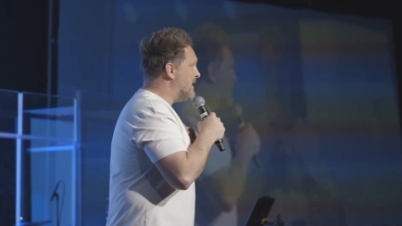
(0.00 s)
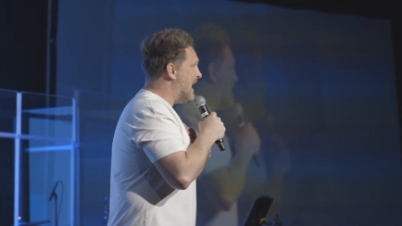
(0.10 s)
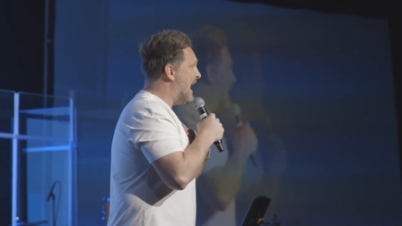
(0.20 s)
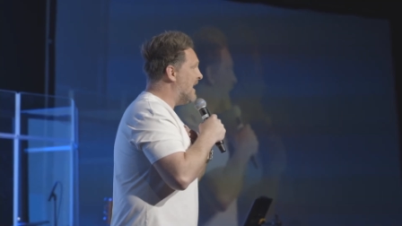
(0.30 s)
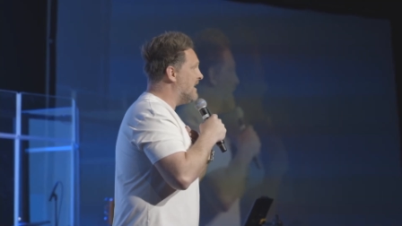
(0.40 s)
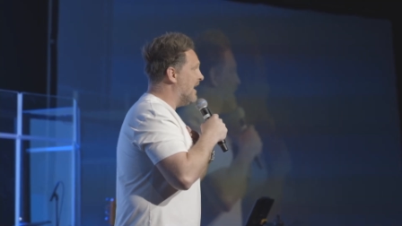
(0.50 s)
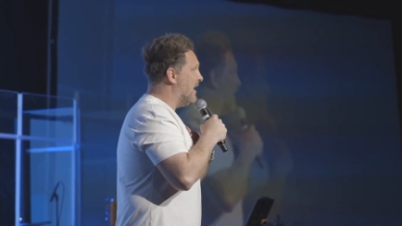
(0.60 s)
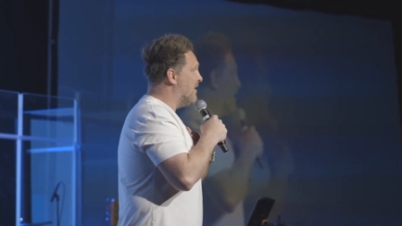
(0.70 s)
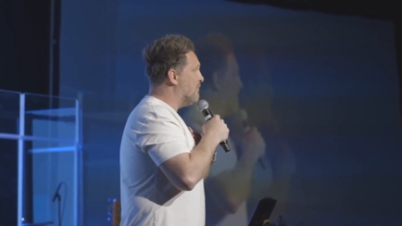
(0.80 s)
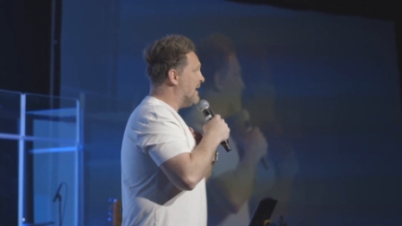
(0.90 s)
dad,
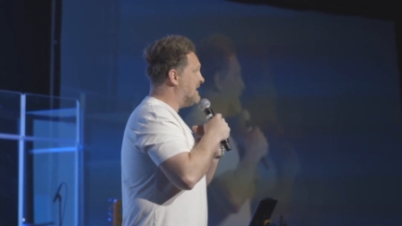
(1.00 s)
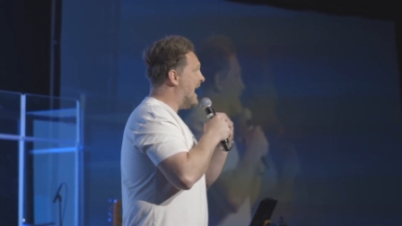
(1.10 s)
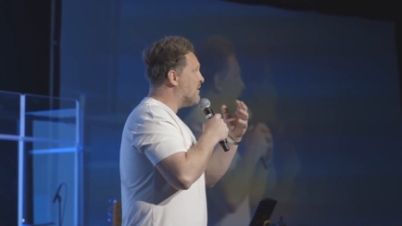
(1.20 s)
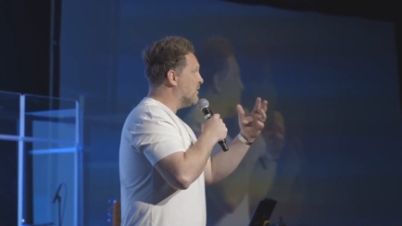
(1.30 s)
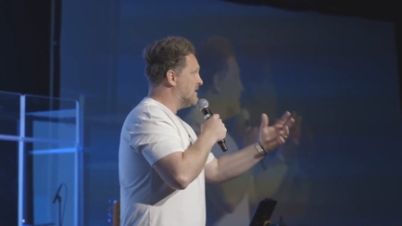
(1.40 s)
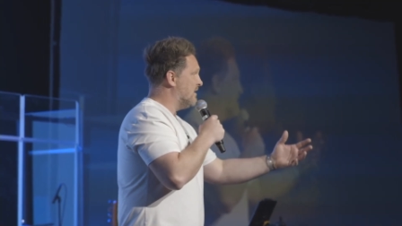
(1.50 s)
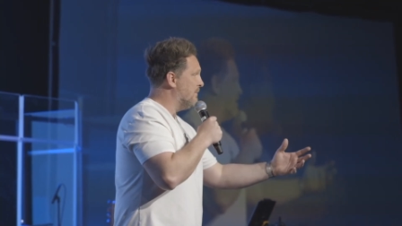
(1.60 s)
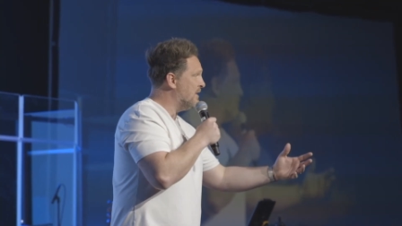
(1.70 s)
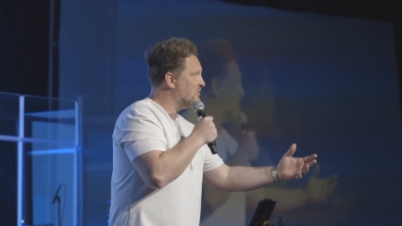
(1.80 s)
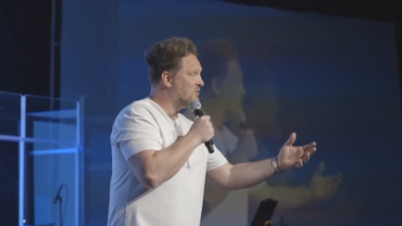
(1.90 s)
uh, my dad was an
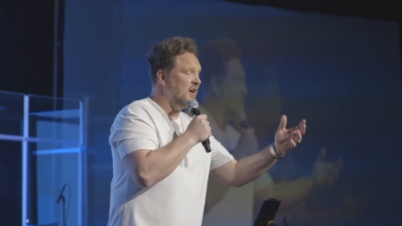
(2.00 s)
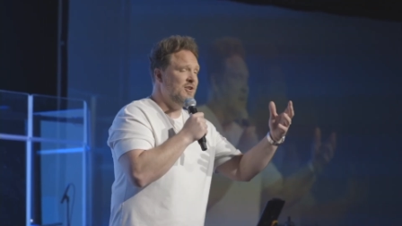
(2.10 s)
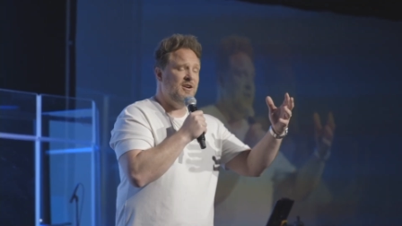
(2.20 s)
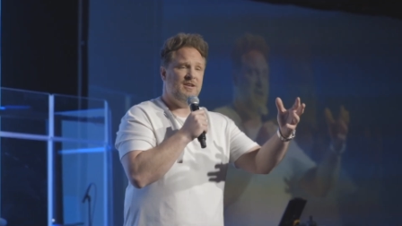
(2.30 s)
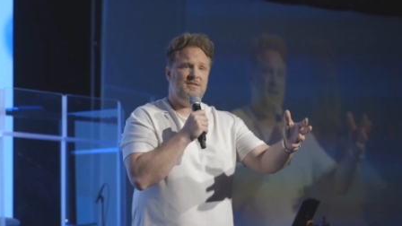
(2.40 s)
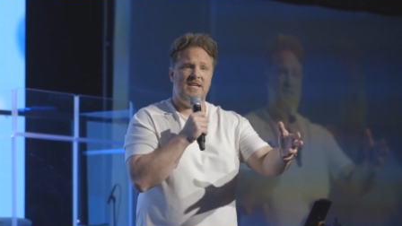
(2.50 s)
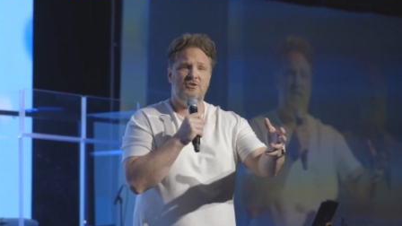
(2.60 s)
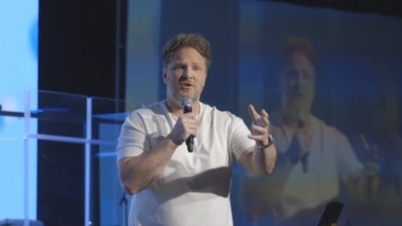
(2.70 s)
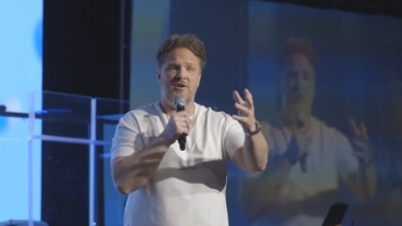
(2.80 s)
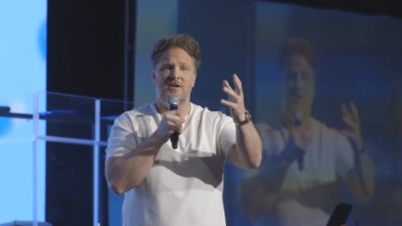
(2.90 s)
administrator and a
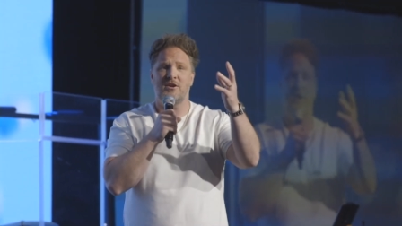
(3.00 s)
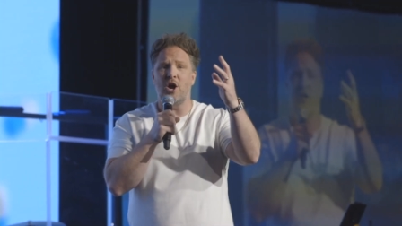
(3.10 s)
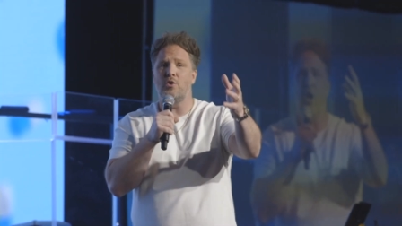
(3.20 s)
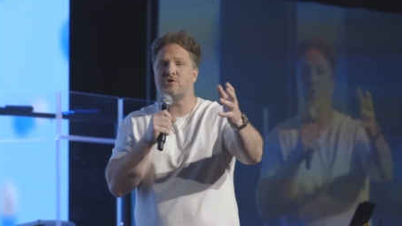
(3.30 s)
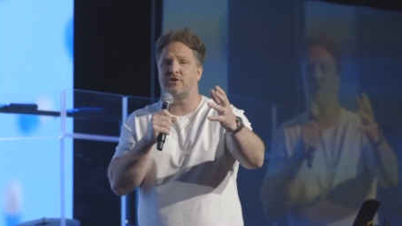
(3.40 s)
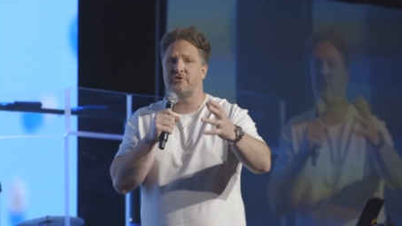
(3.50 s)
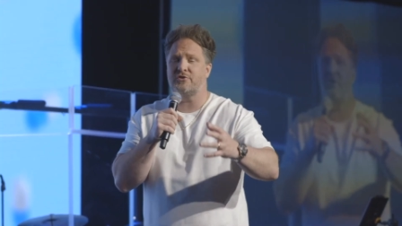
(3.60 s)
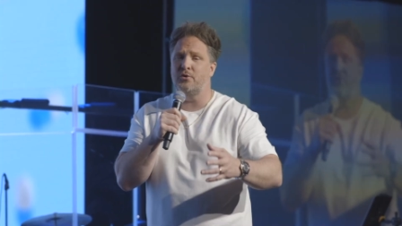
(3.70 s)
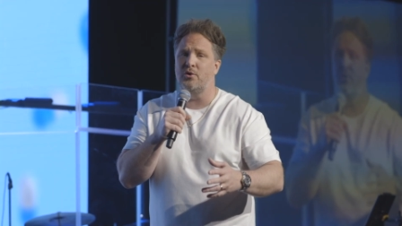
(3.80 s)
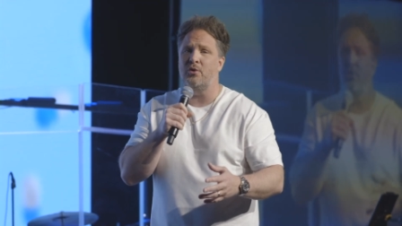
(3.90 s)
teacher and coach at a
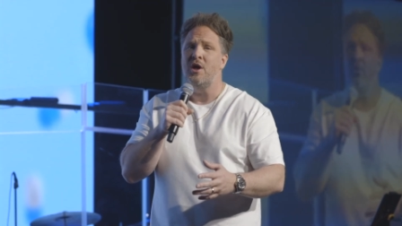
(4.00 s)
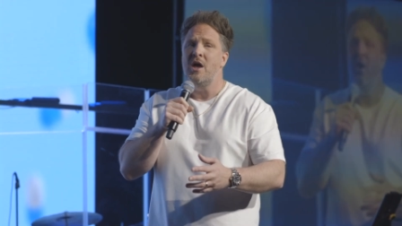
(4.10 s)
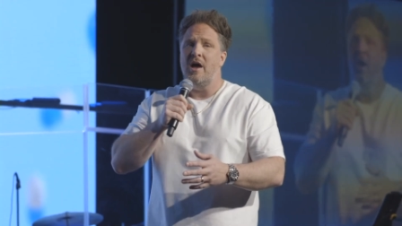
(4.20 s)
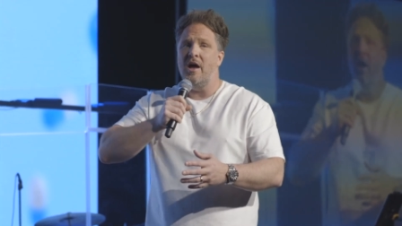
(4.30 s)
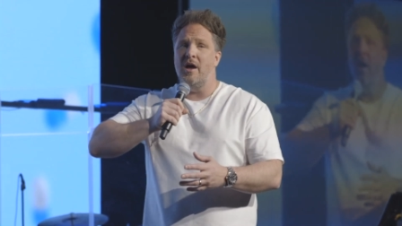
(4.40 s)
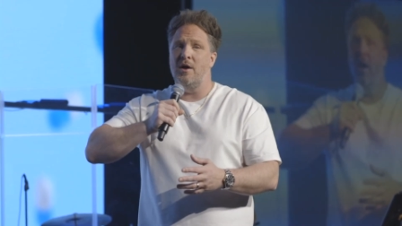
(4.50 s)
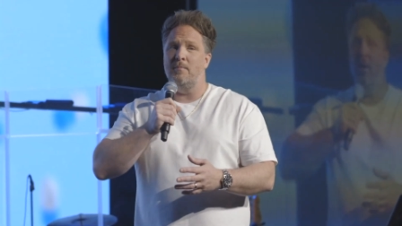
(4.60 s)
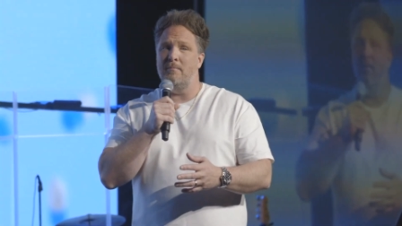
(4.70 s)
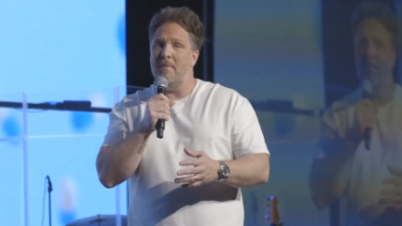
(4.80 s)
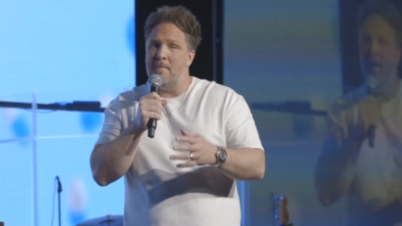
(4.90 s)
school.
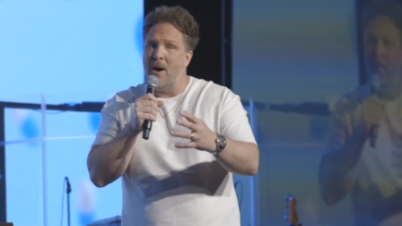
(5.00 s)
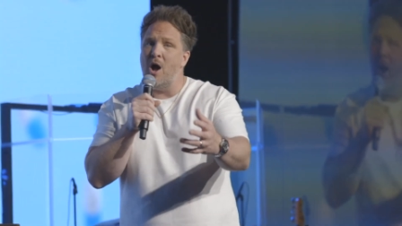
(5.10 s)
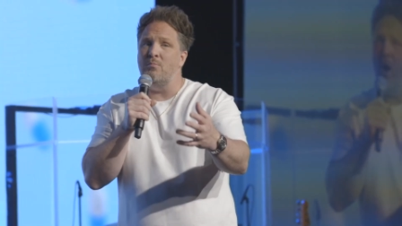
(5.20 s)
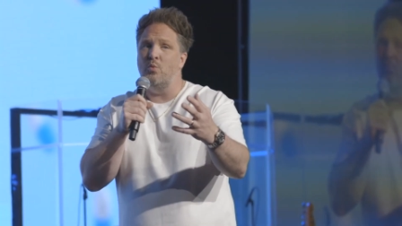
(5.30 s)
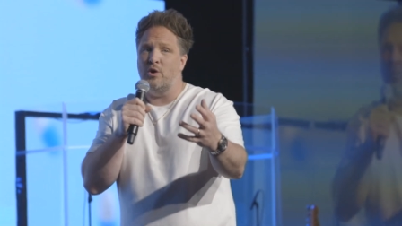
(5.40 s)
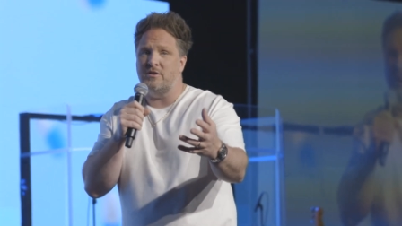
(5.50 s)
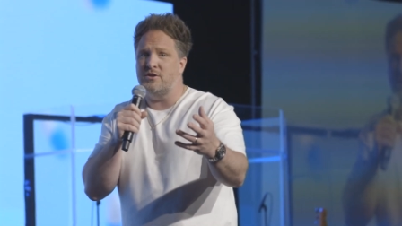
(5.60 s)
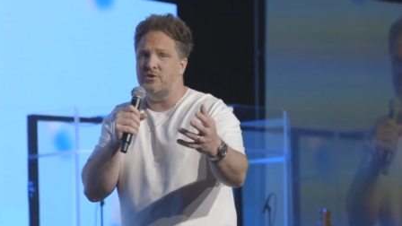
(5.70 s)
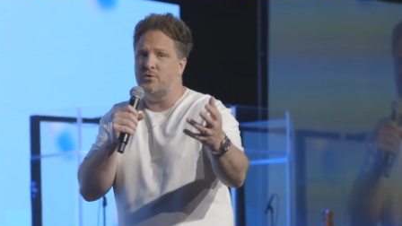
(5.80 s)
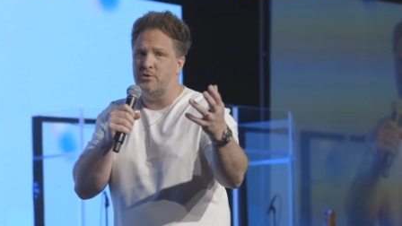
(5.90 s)
Um, my mom worked at
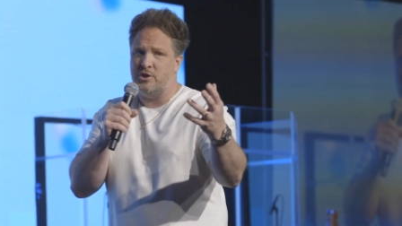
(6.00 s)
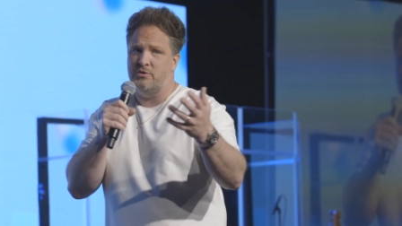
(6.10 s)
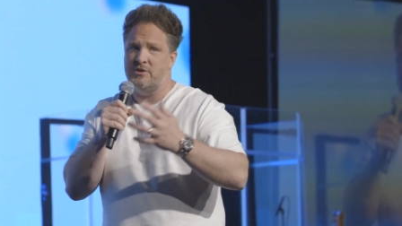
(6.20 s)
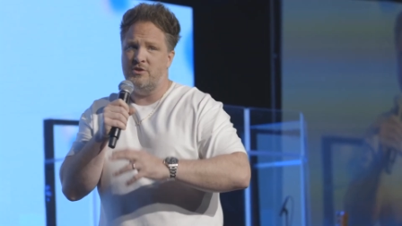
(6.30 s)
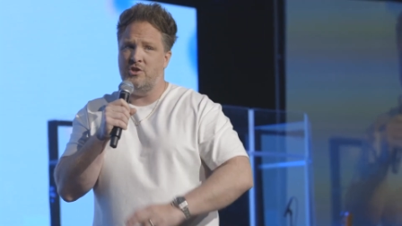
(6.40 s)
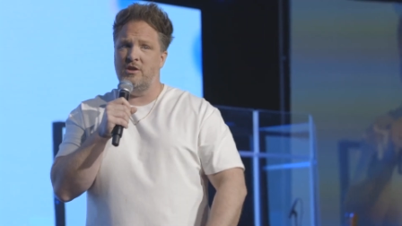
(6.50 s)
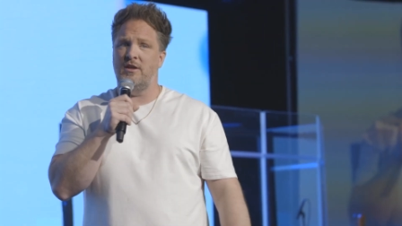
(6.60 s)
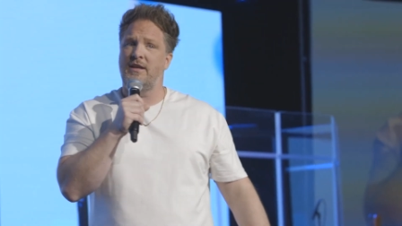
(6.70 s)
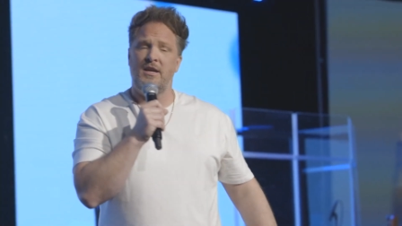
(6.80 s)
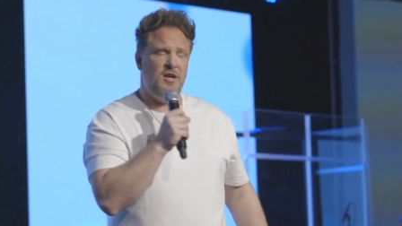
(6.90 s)
the school. She was the
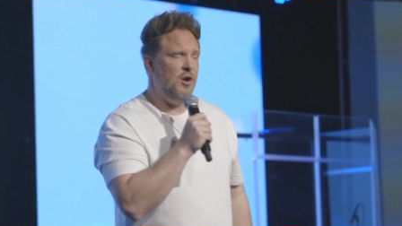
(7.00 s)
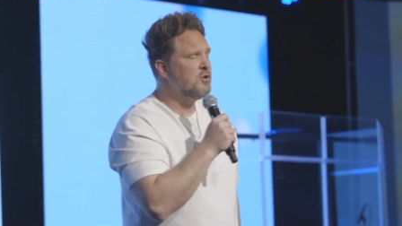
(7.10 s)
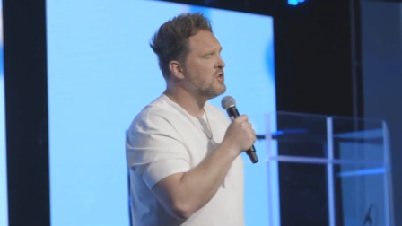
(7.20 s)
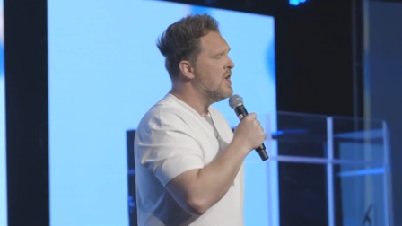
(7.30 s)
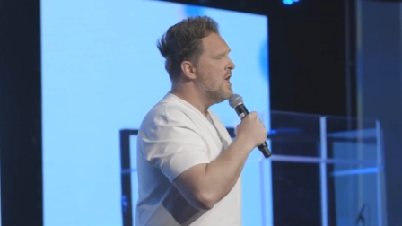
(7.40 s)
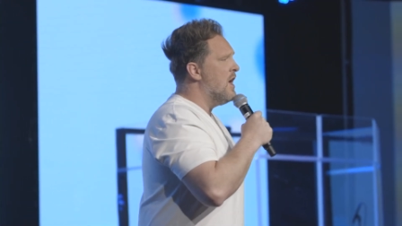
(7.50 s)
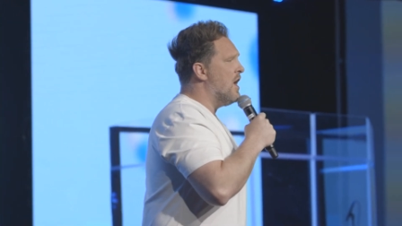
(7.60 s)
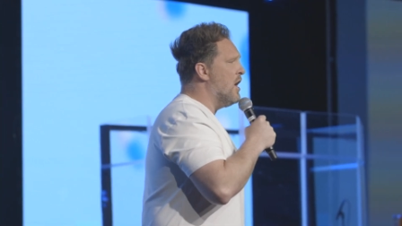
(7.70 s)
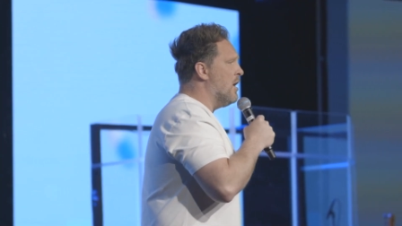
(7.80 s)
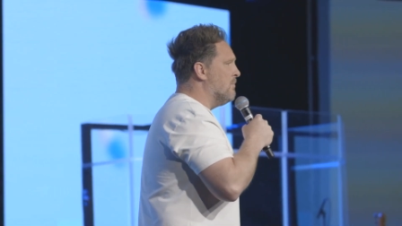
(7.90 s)
cheerleading coach.
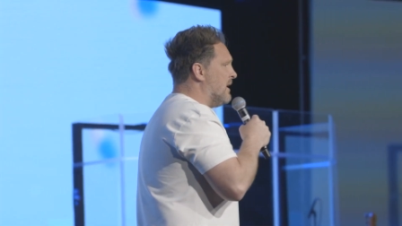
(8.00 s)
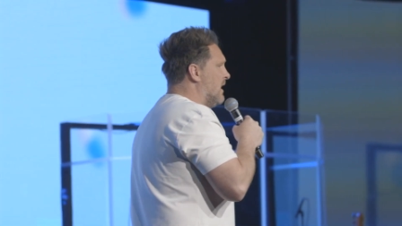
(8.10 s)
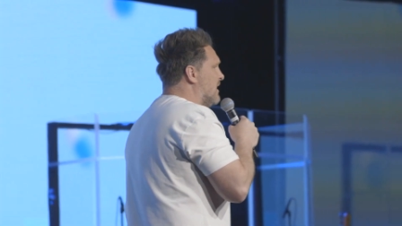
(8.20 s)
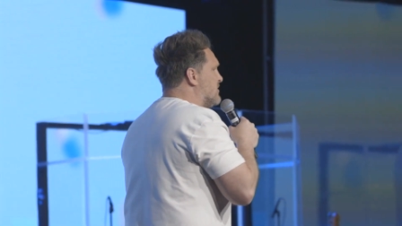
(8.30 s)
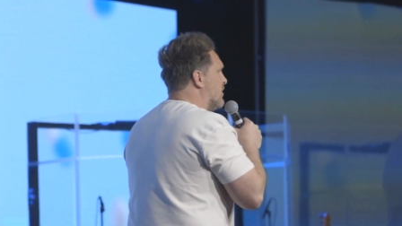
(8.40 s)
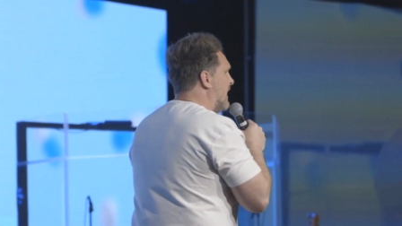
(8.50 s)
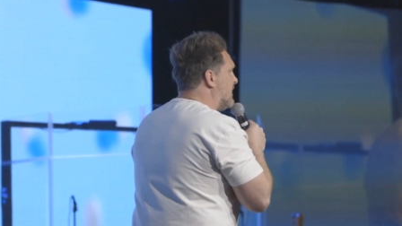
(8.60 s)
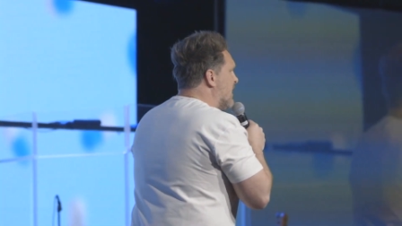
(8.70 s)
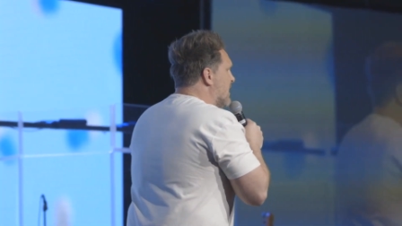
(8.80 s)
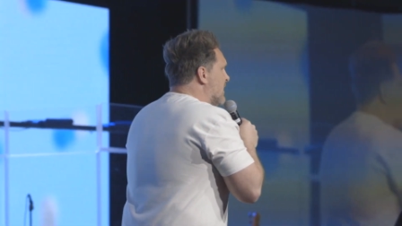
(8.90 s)
Um, and so like
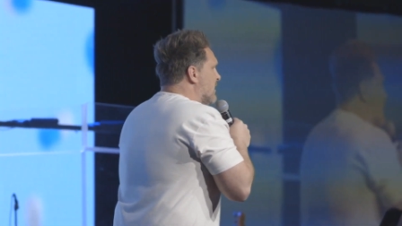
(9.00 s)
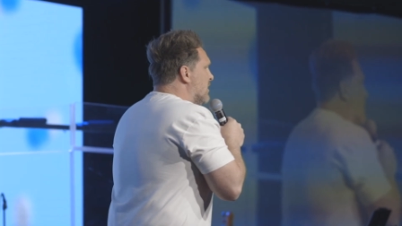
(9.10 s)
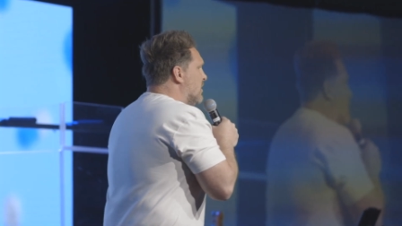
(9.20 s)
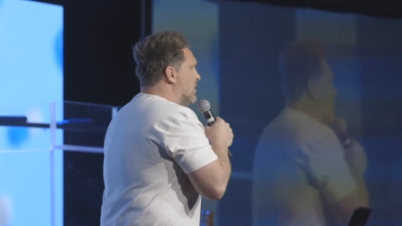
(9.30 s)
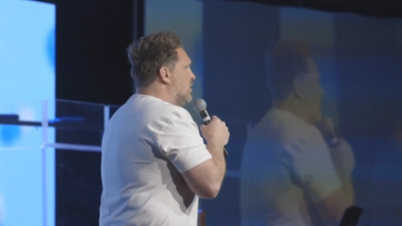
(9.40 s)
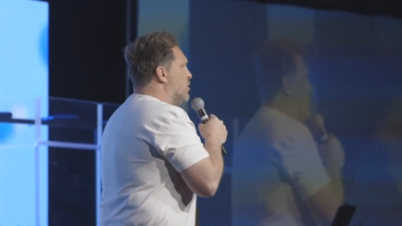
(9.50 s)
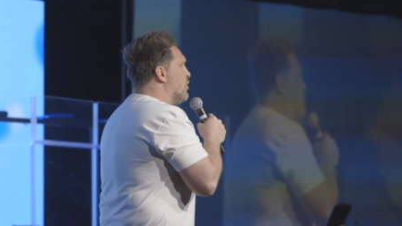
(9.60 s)
you